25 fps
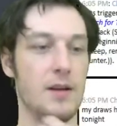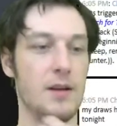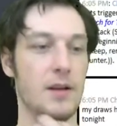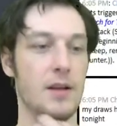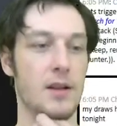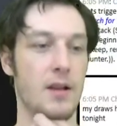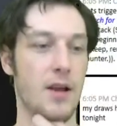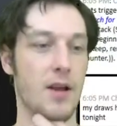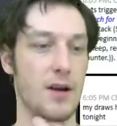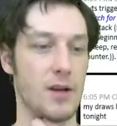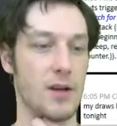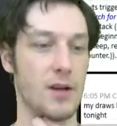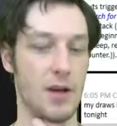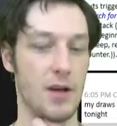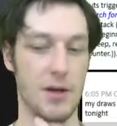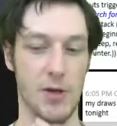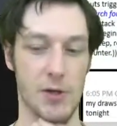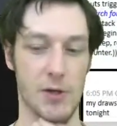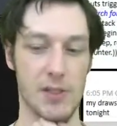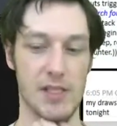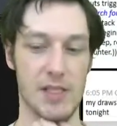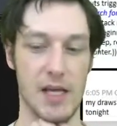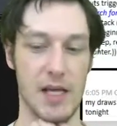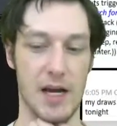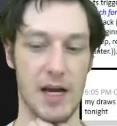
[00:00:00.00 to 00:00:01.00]
luck on
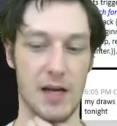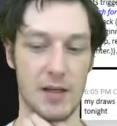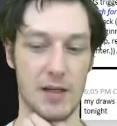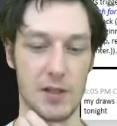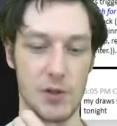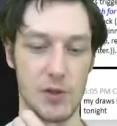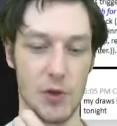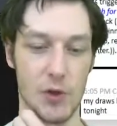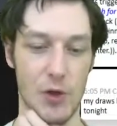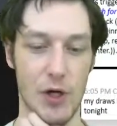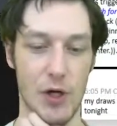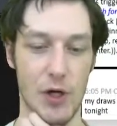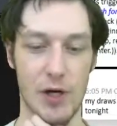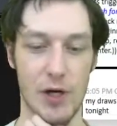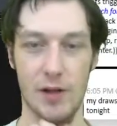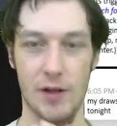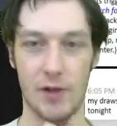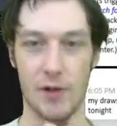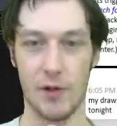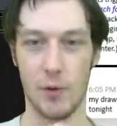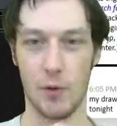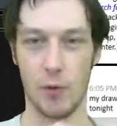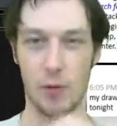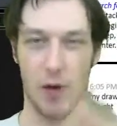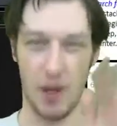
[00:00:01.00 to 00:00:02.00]
your side to draw
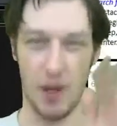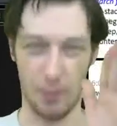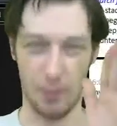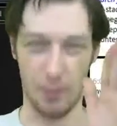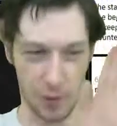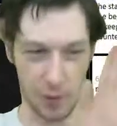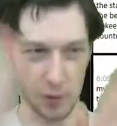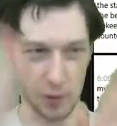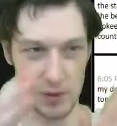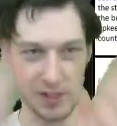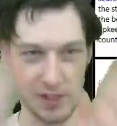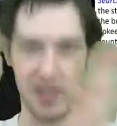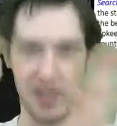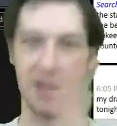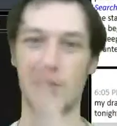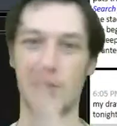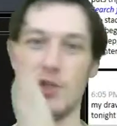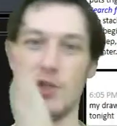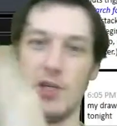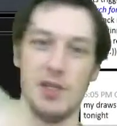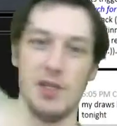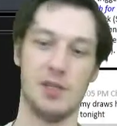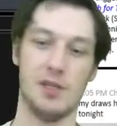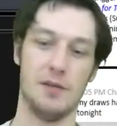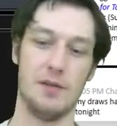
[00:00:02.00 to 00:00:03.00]
the right
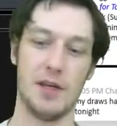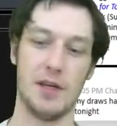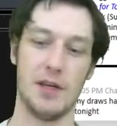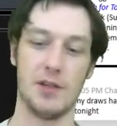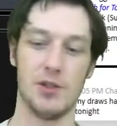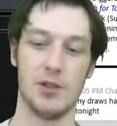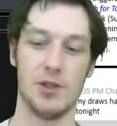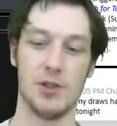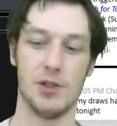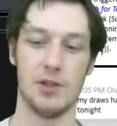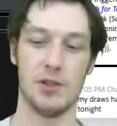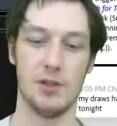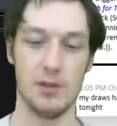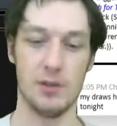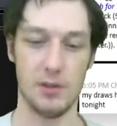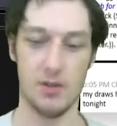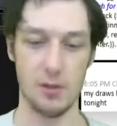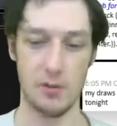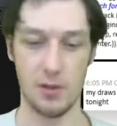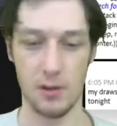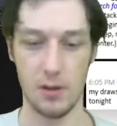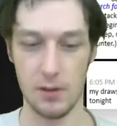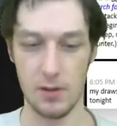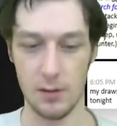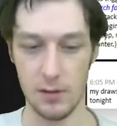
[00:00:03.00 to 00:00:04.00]
percentages of each
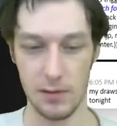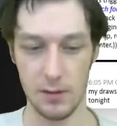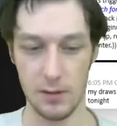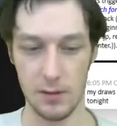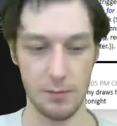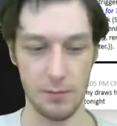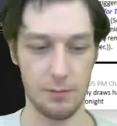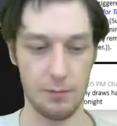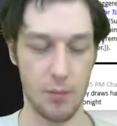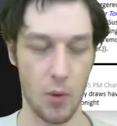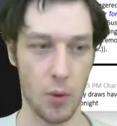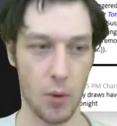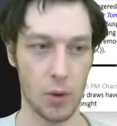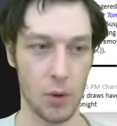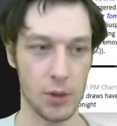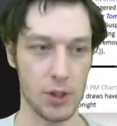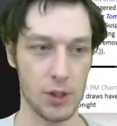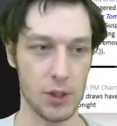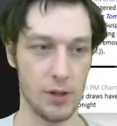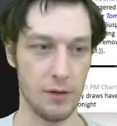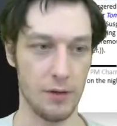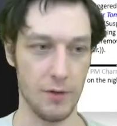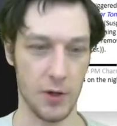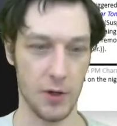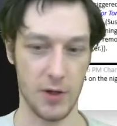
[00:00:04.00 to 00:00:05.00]

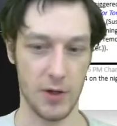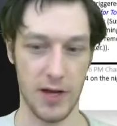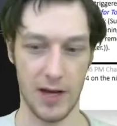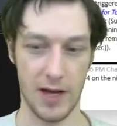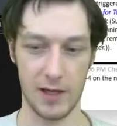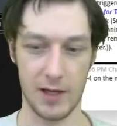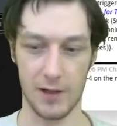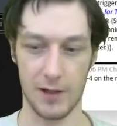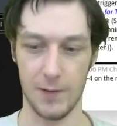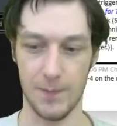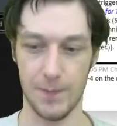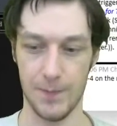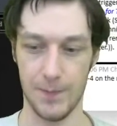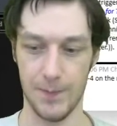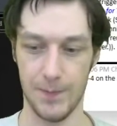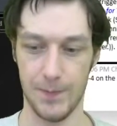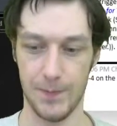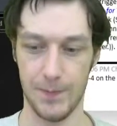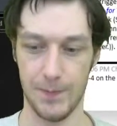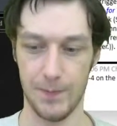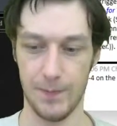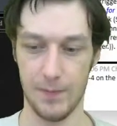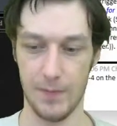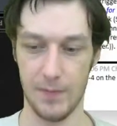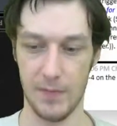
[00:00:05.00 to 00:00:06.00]
portion of your deck.
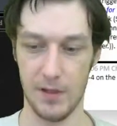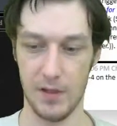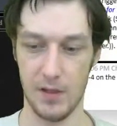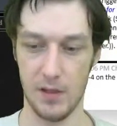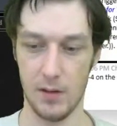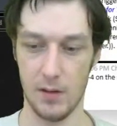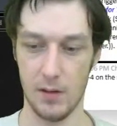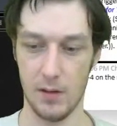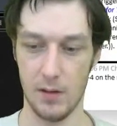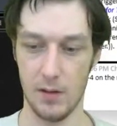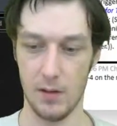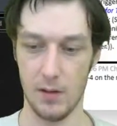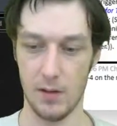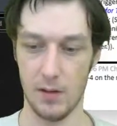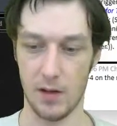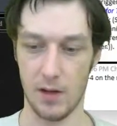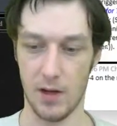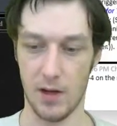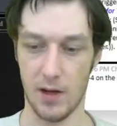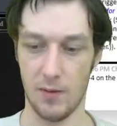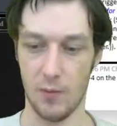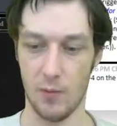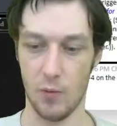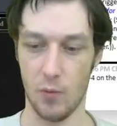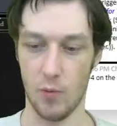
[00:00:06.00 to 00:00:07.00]

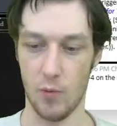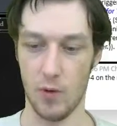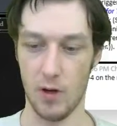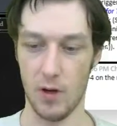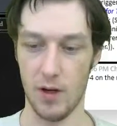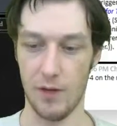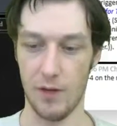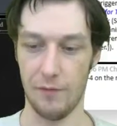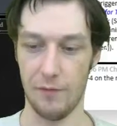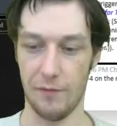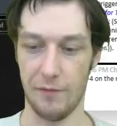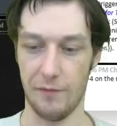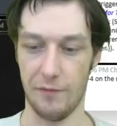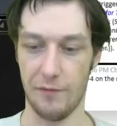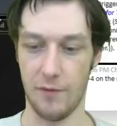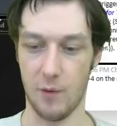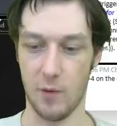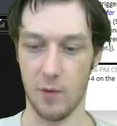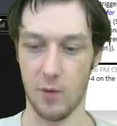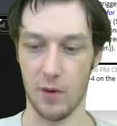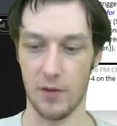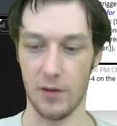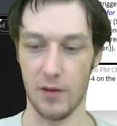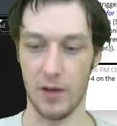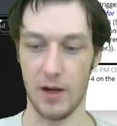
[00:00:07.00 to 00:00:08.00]
I'm
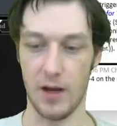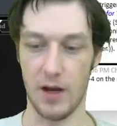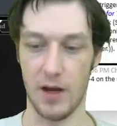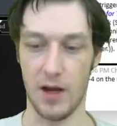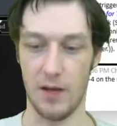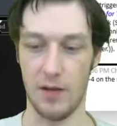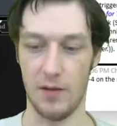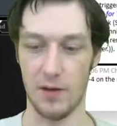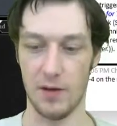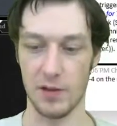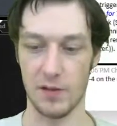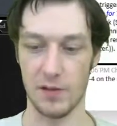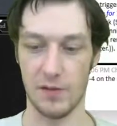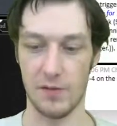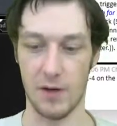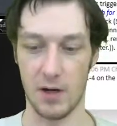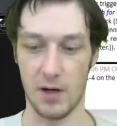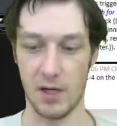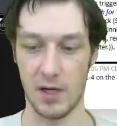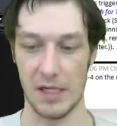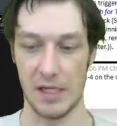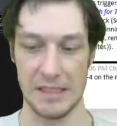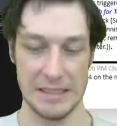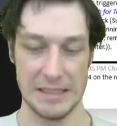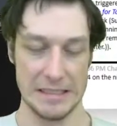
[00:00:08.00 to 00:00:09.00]
1-4 on the night thus
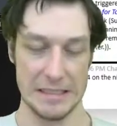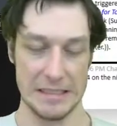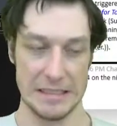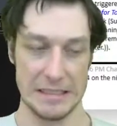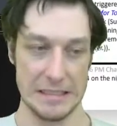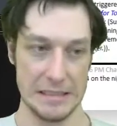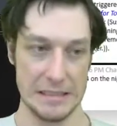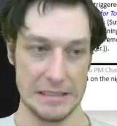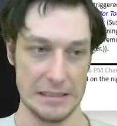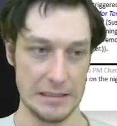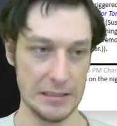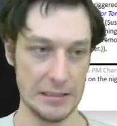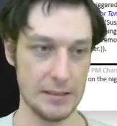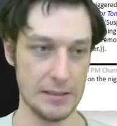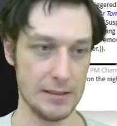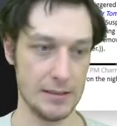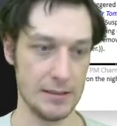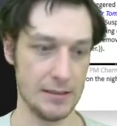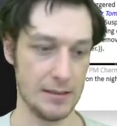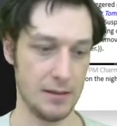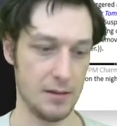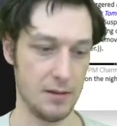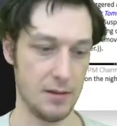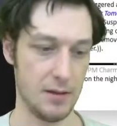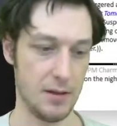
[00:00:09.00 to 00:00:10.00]
far.
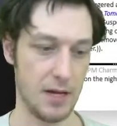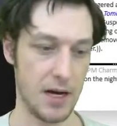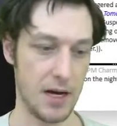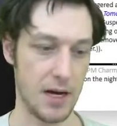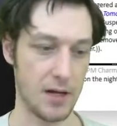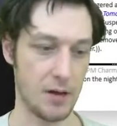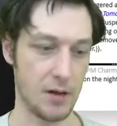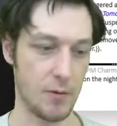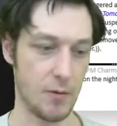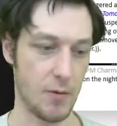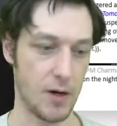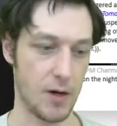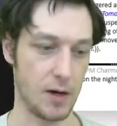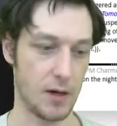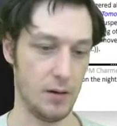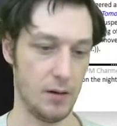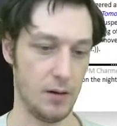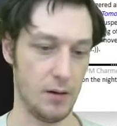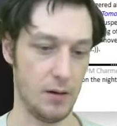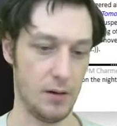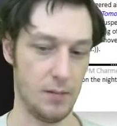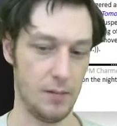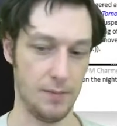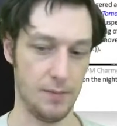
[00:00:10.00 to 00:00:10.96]
Not a good record.